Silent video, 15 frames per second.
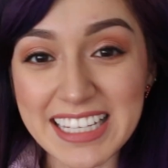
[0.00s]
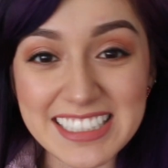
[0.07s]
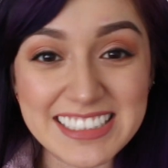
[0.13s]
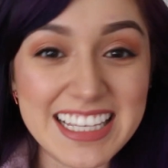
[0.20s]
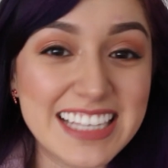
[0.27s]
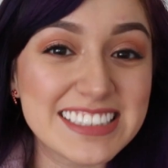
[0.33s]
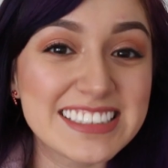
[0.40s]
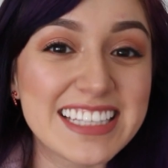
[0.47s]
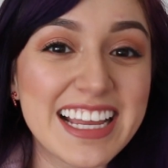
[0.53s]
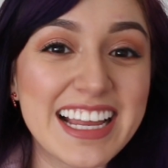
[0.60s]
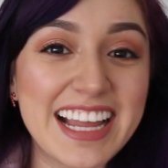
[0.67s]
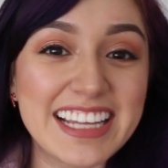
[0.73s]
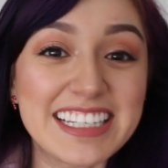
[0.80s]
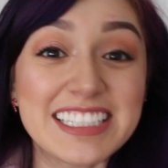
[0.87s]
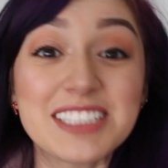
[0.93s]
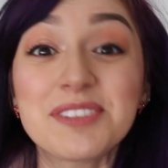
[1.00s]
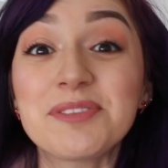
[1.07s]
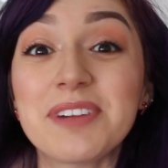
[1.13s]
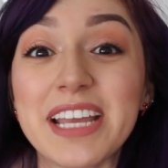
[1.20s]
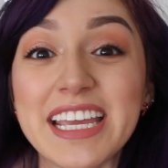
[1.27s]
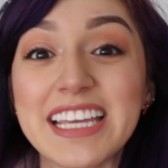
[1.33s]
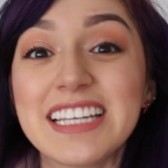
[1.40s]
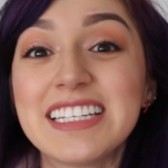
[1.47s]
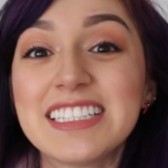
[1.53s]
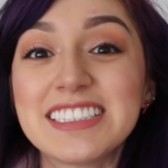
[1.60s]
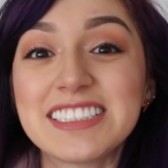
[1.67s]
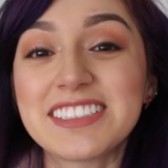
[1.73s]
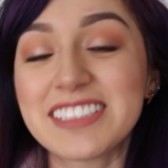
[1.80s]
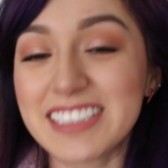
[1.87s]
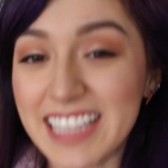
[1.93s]
Last night I couldn't wait
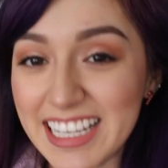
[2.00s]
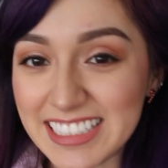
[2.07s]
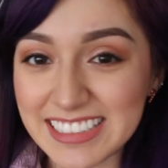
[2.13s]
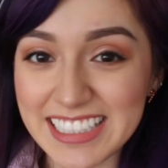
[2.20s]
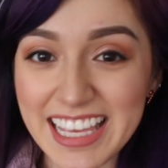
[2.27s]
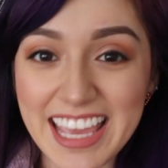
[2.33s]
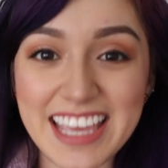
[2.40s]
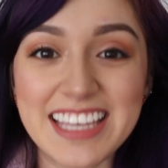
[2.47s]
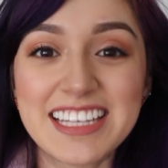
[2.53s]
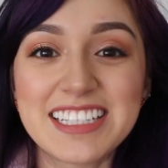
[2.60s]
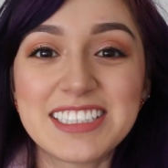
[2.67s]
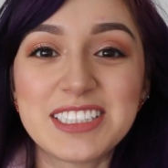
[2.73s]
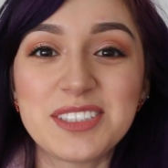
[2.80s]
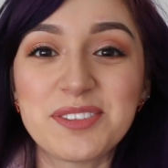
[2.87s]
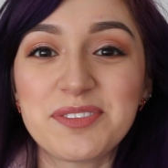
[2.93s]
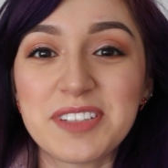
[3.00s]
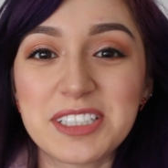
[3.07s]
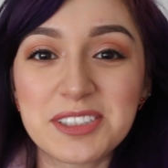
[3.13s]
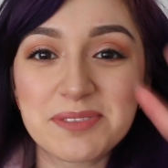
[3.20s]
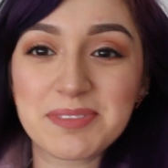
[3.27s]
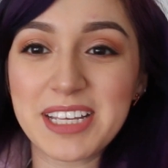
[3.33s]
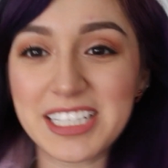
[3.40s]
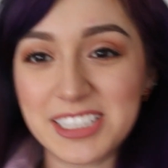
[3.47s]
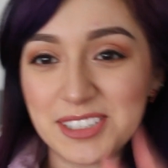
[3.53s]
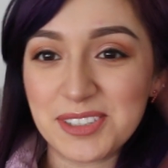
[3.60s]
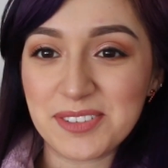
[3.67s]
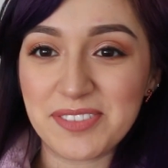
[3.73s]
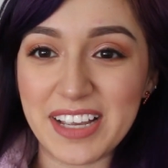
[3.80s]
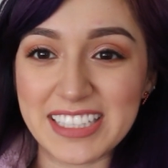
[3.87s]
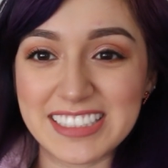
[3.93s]
till the next day to film, like do
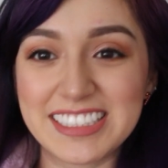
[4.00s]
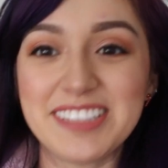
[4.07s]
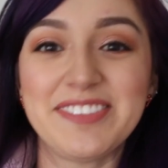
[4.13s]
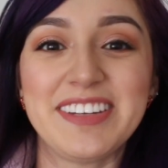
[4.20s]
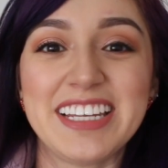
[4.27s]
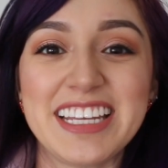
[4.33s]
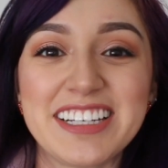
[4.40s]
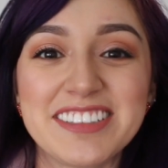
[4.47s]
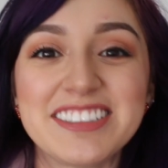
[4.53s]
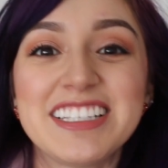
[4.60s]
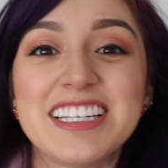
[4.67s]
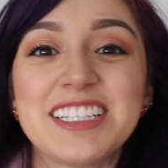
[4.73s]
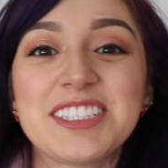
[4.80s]
a fancy video,